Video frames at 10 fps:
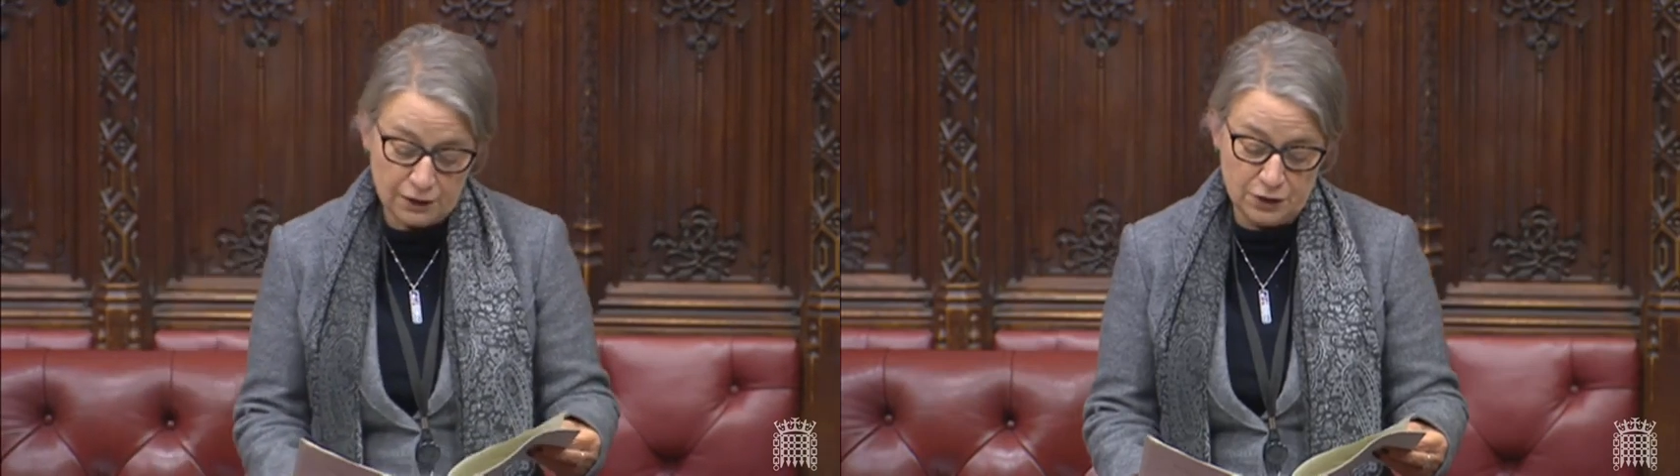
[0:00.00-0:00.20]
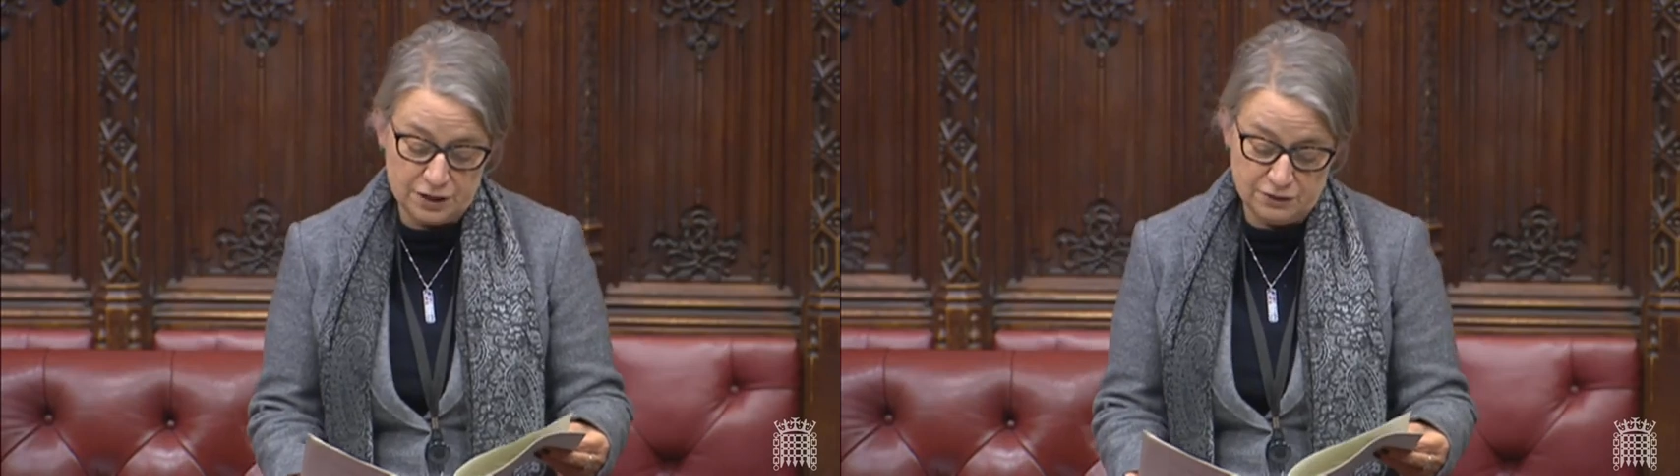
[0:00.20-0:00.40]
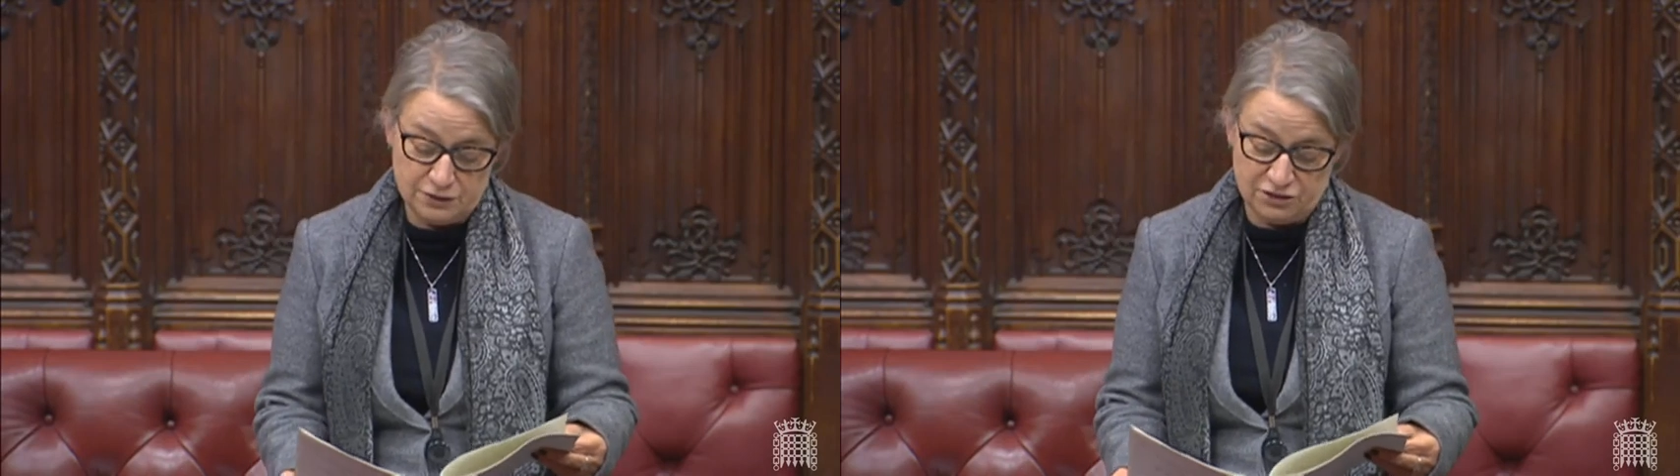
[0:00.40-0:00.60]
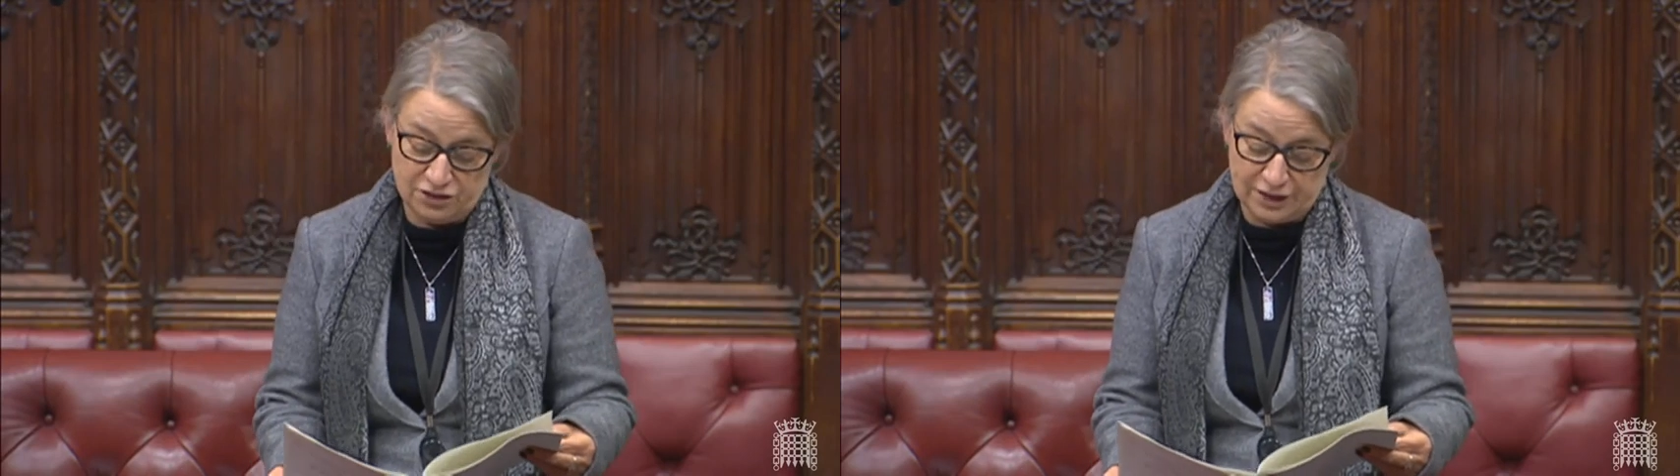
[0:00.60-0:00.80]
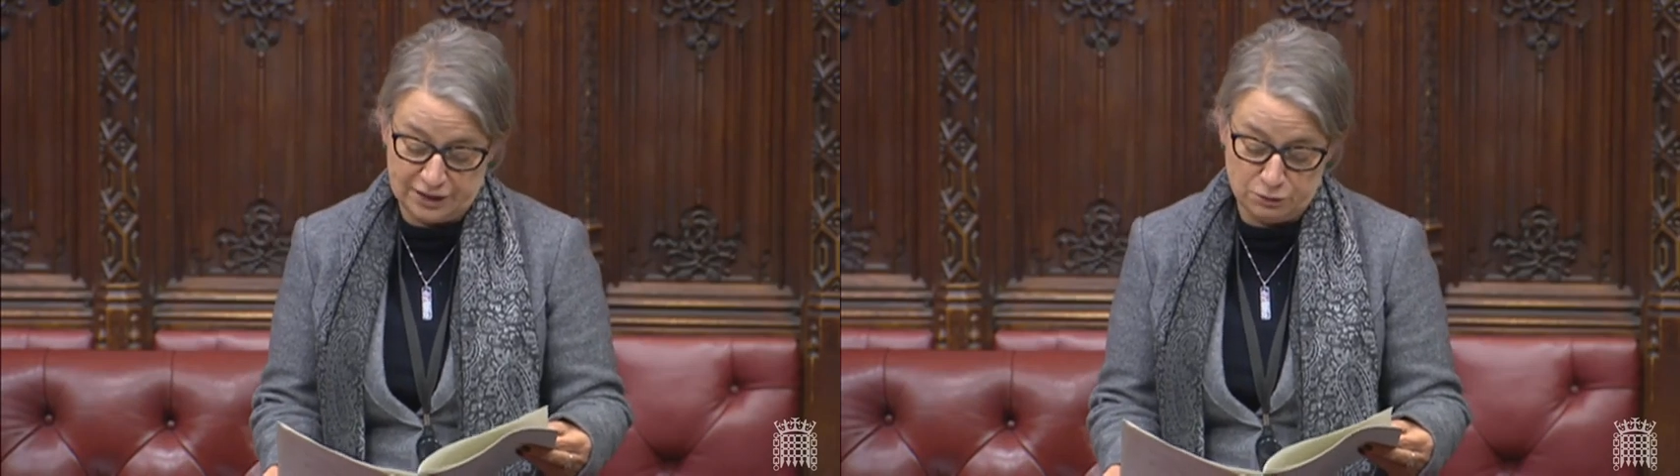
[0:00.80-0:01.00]

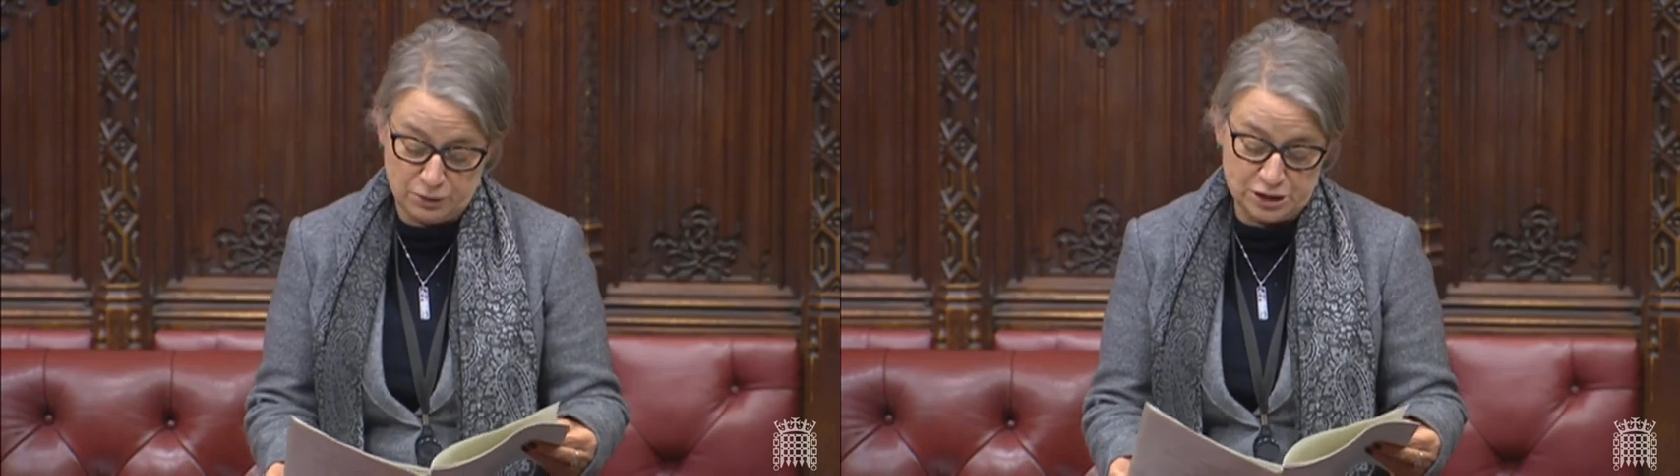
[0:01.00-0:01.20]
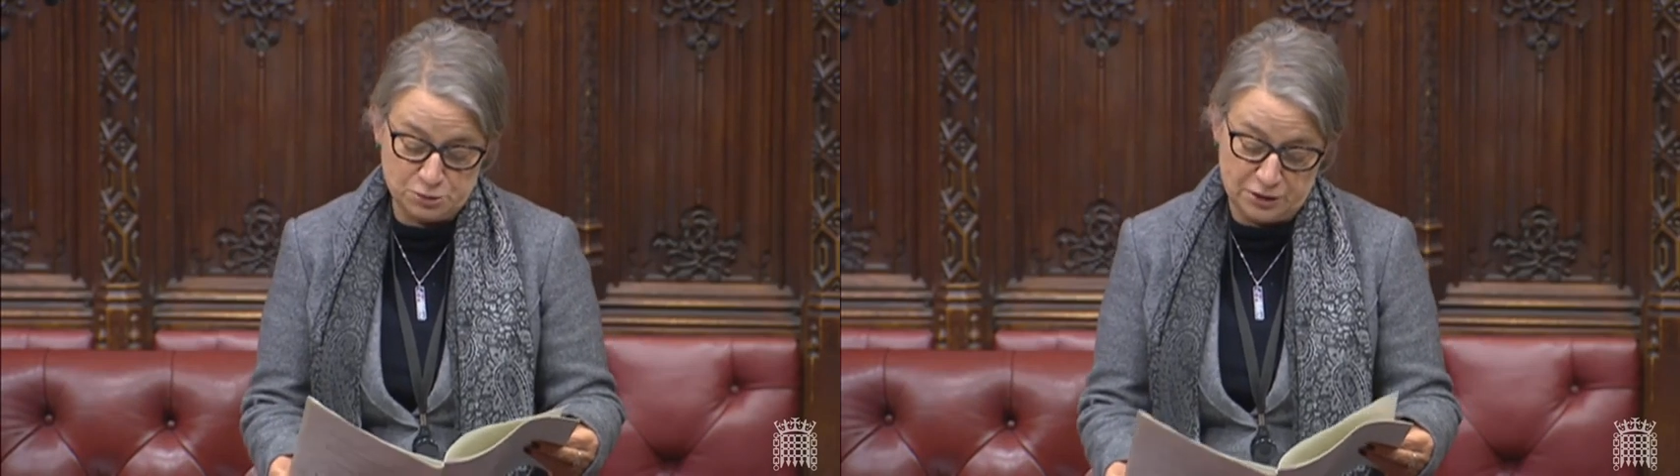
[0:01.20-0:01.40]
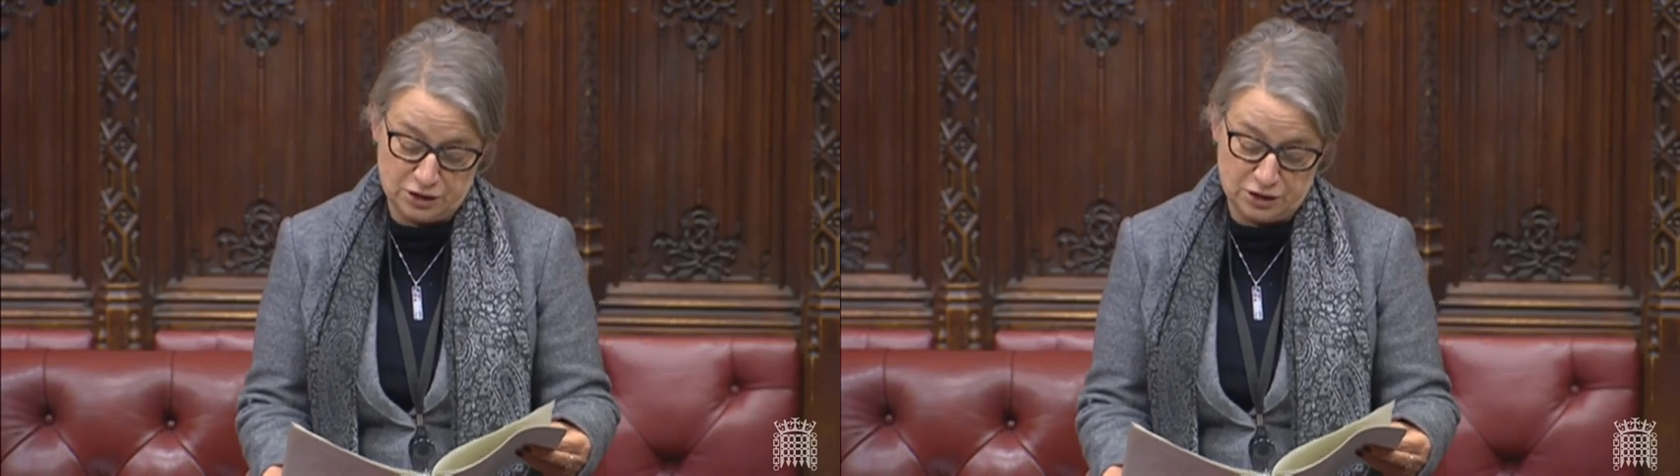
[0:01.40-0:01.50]
that raised by